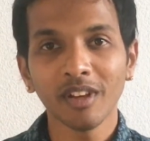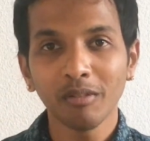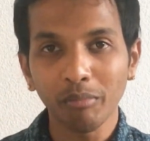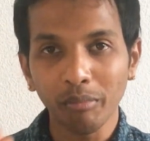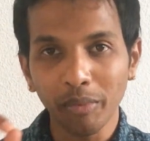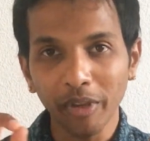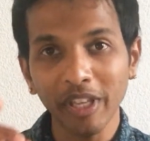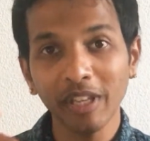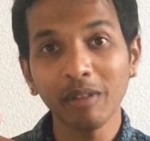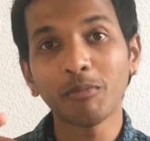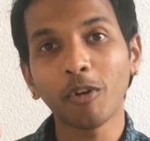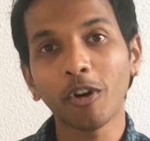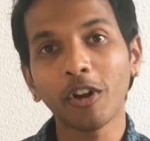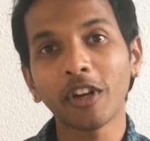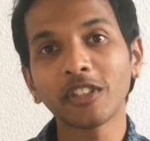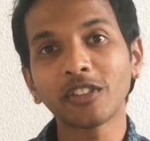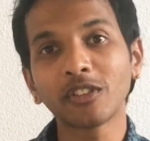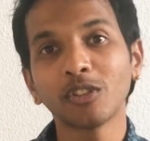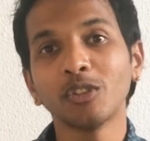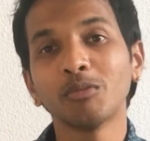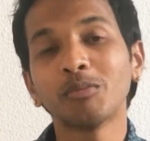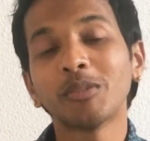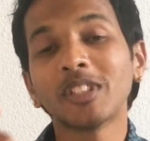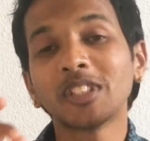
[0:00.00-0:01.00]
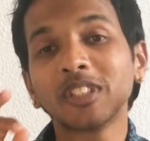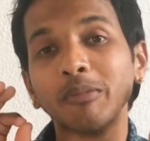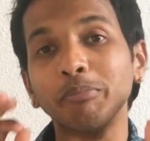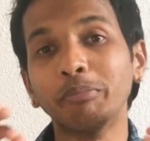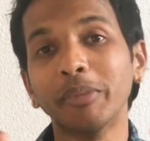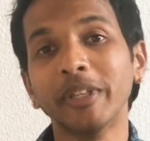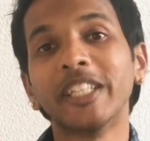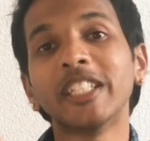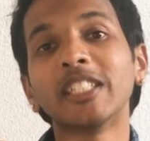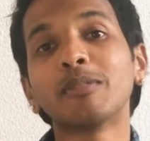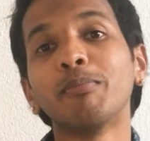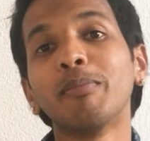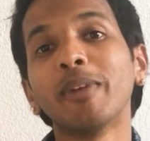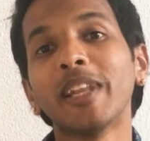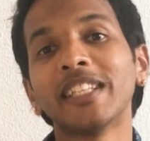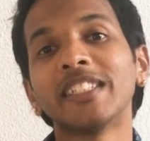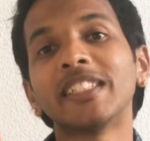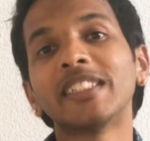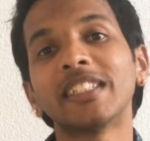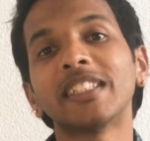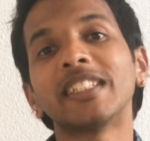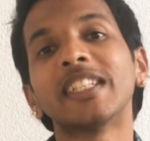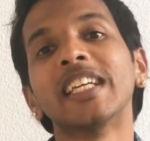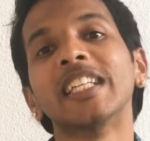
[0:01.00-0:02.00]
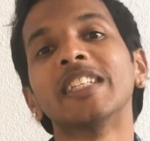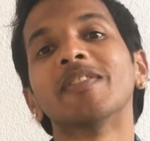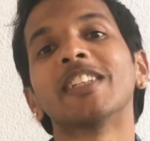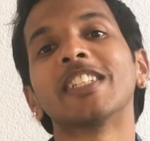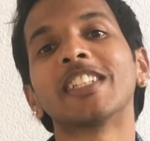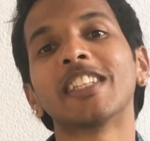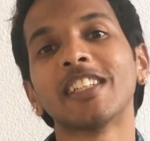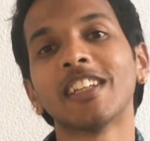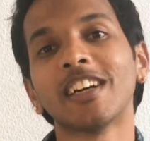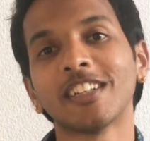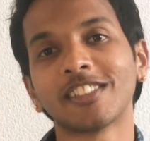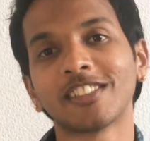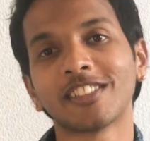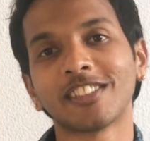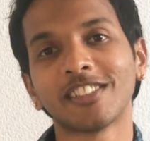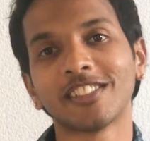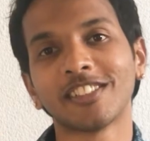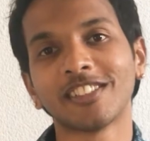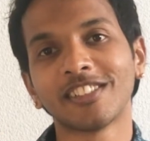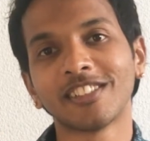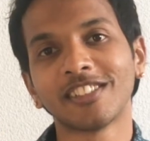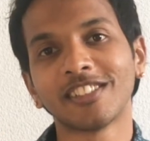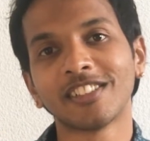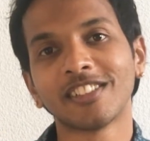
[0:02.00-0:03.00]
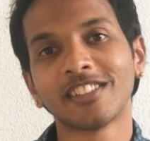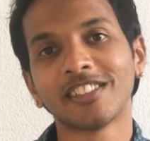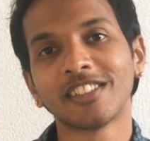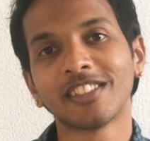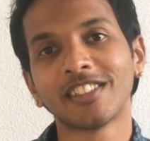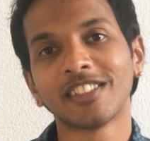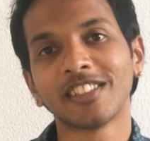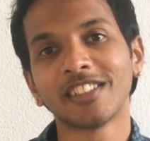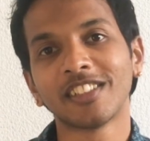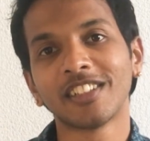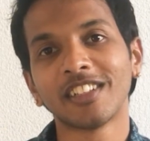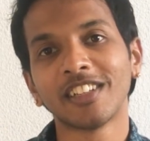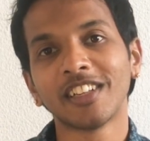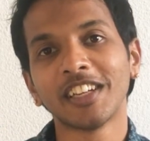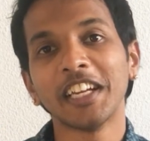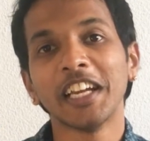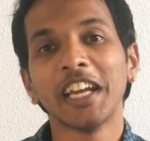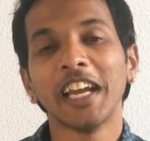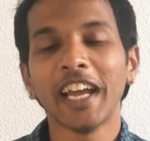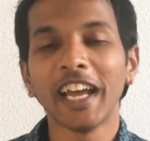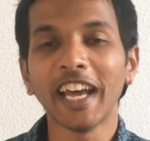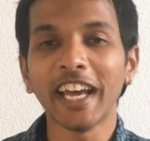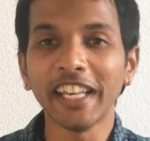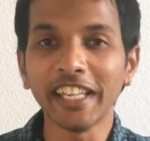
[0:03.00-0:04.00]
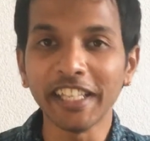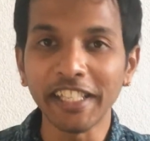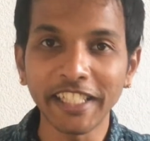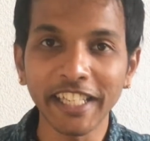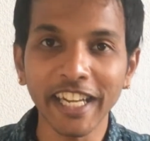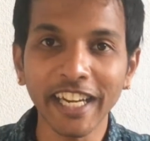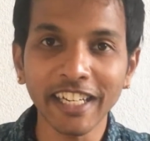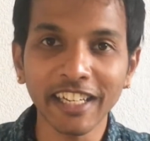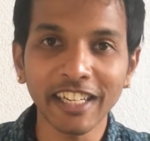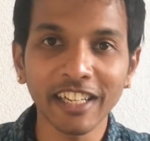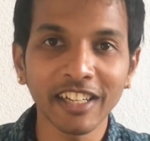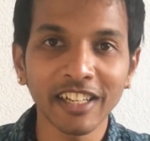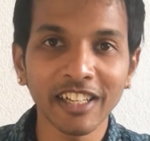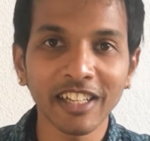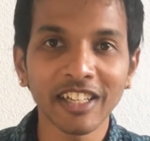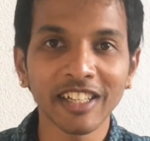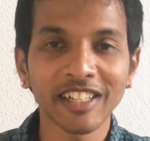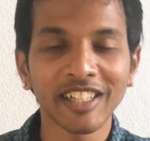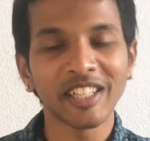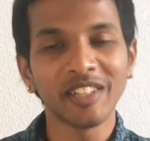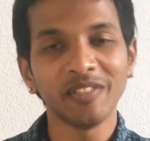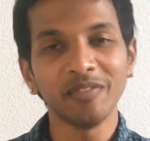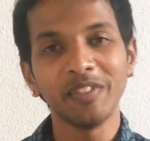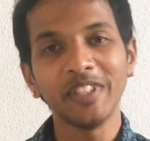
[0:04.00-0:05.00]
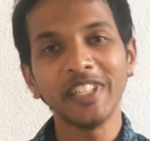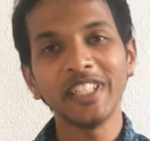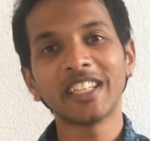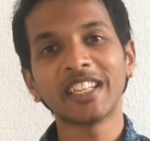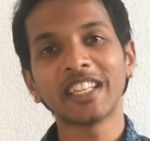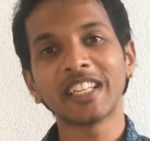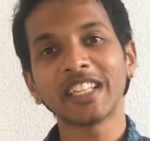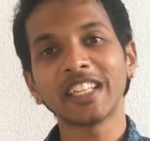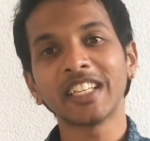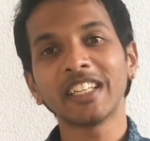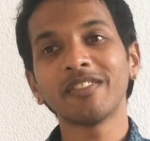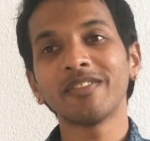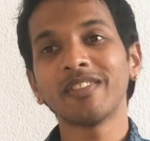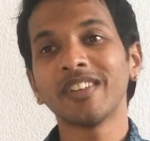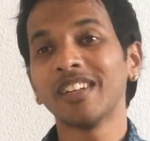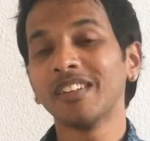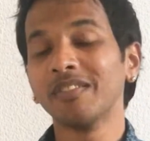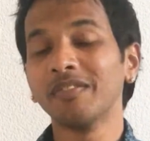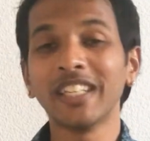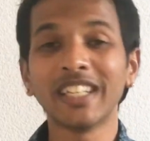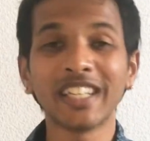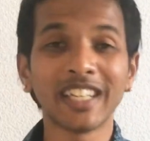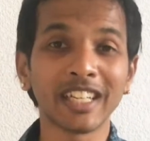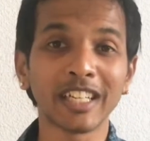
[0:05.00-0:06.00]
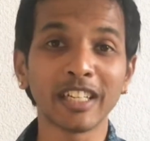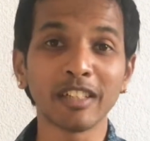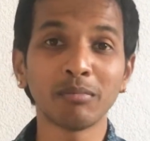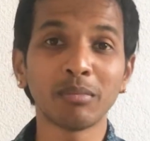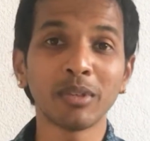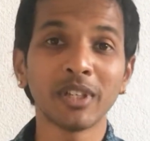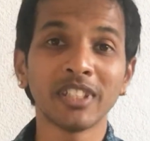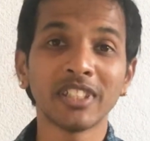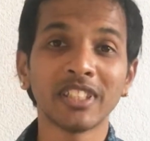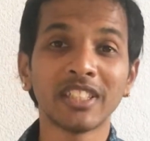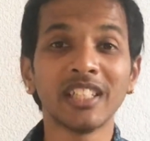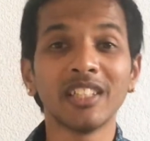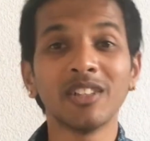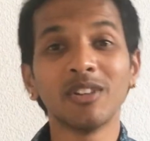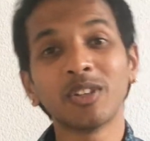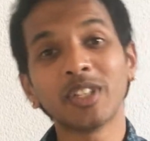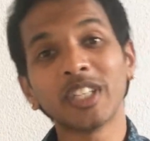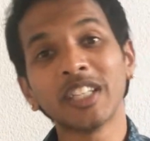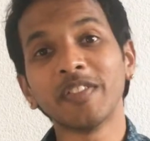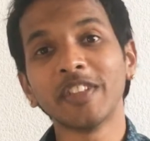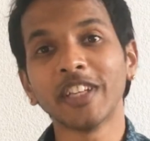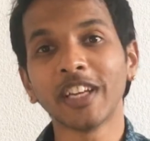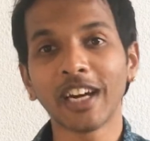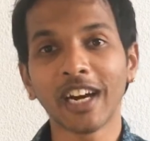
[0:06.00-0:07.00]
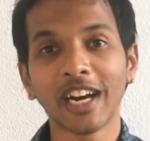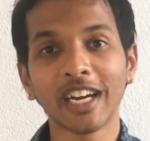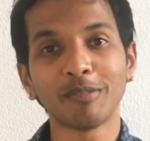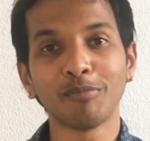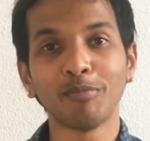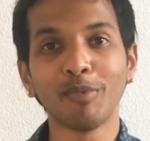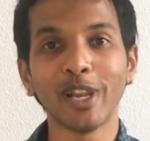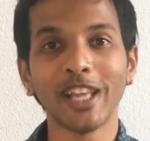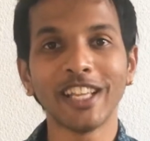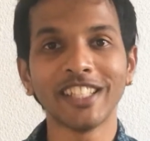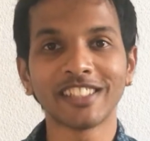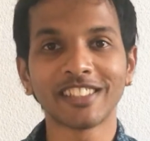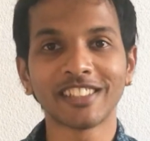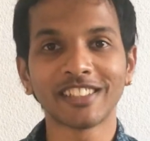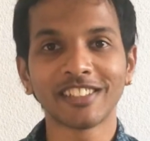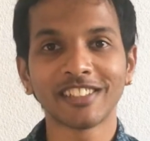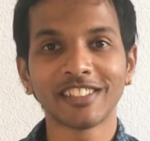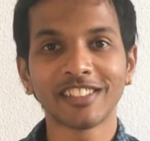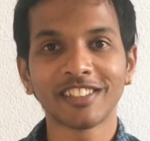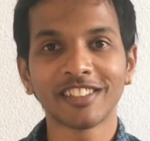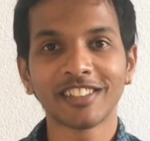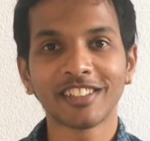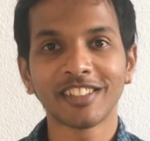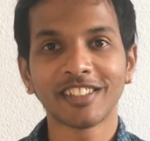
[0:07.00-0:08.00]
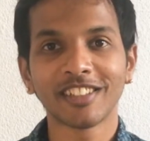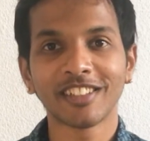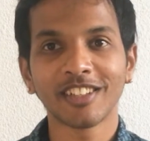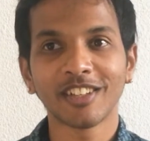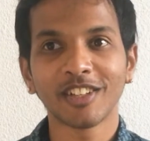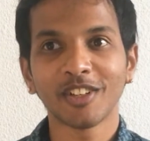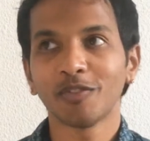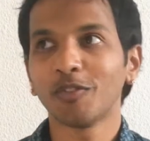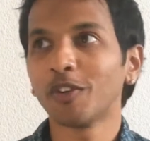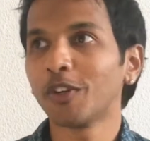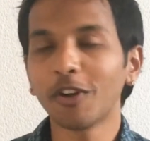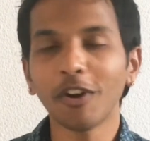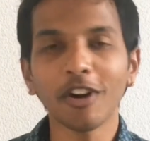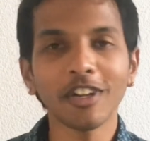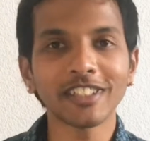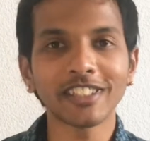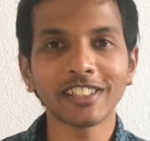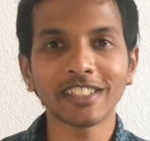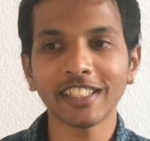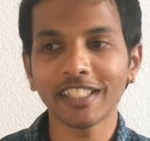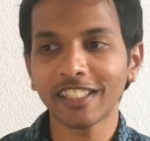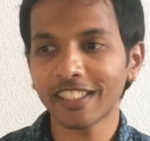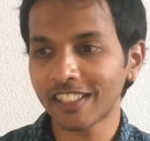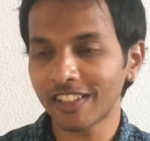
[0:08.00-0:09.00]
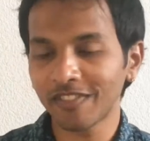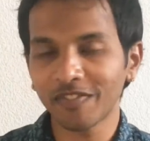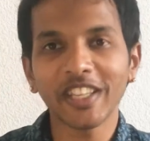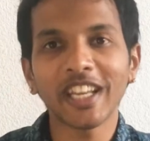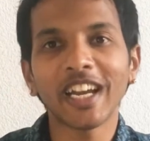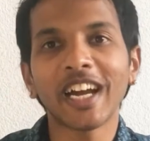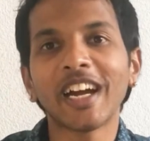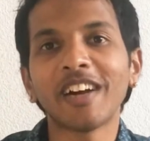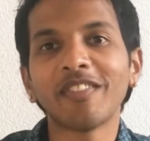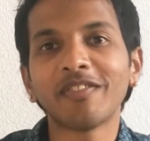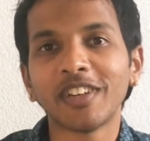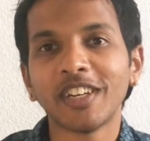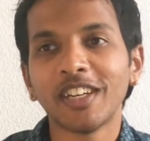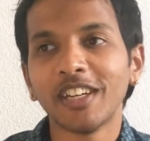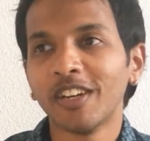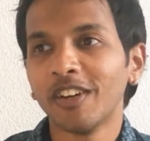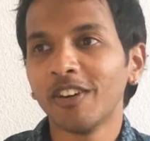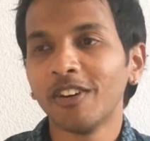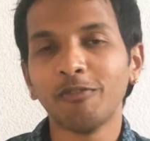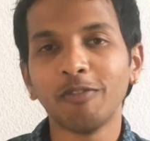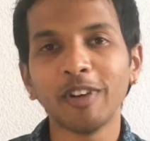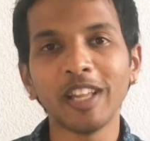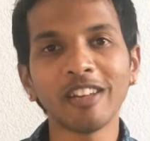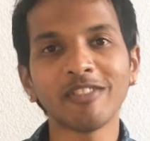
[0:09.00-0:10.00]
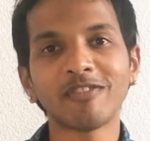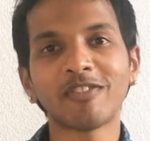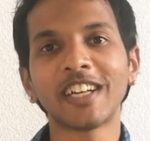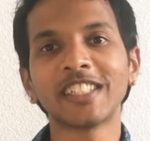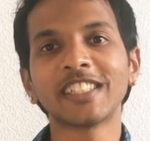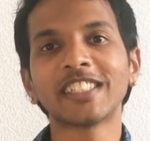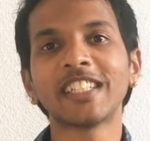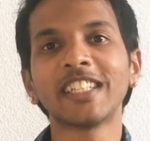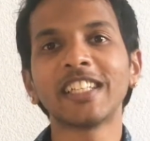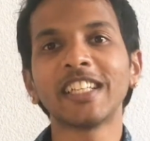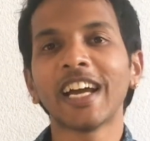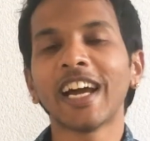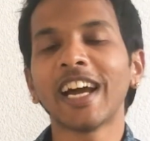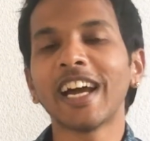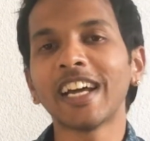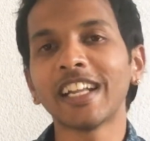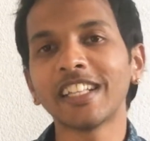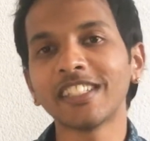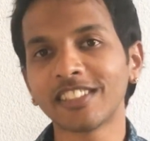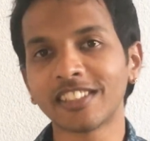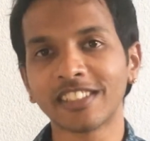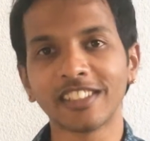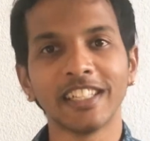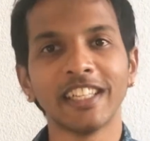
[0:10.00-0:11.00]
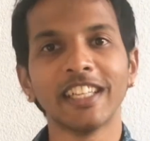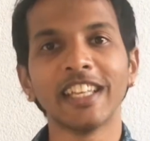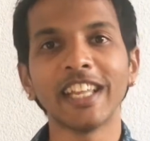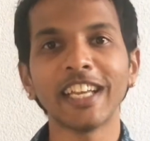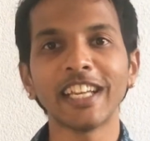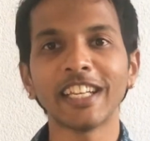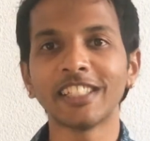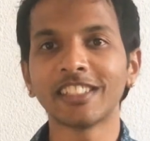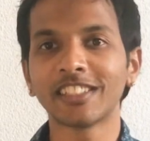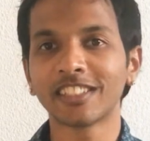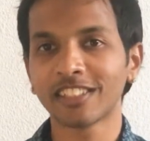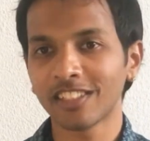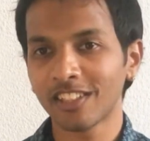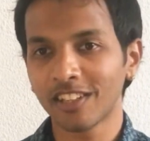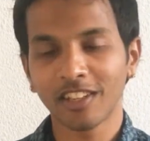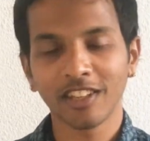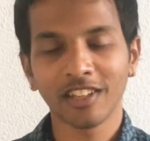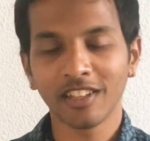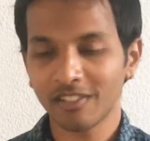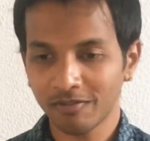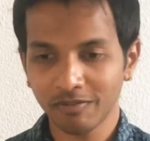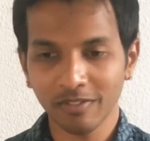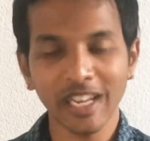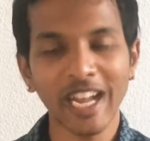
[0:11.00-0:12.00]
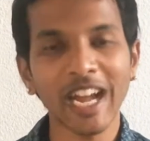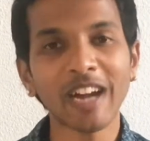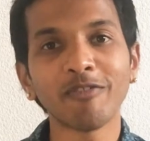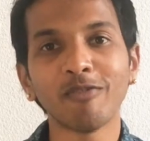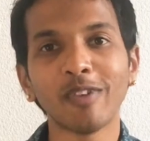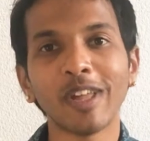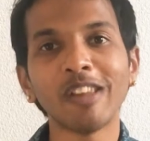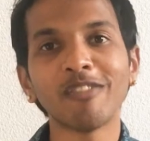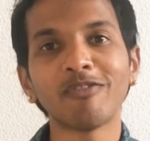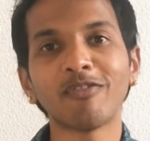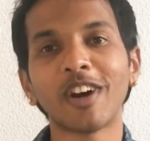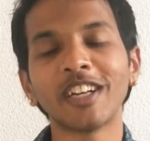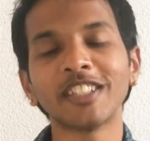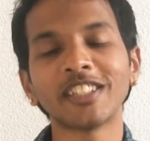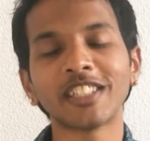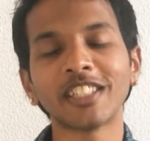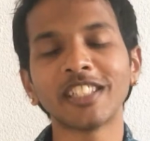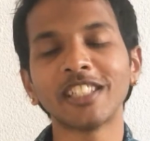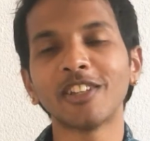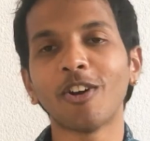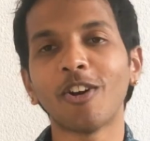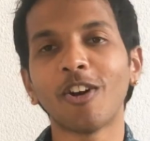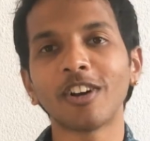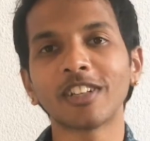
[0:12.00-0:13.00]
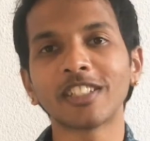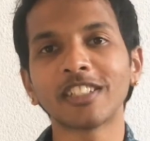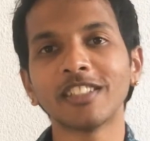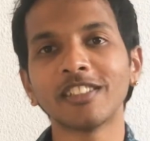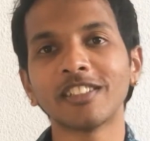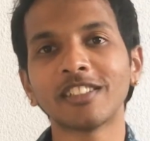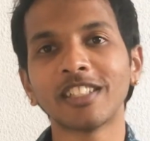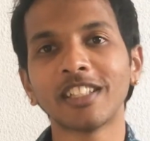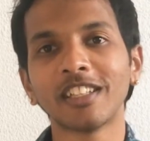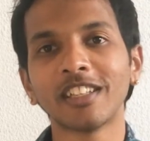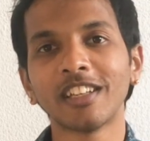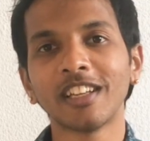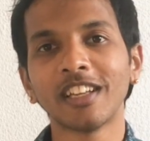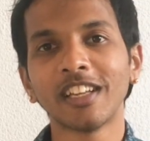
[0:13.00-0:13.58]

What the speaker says: Being born as a human is the biggest blessing that anyone can ask. And yet, we crib saying, okay, we aren't blessed. For God's sake, we have well-functioning hands, legs, we have well-functioning organs,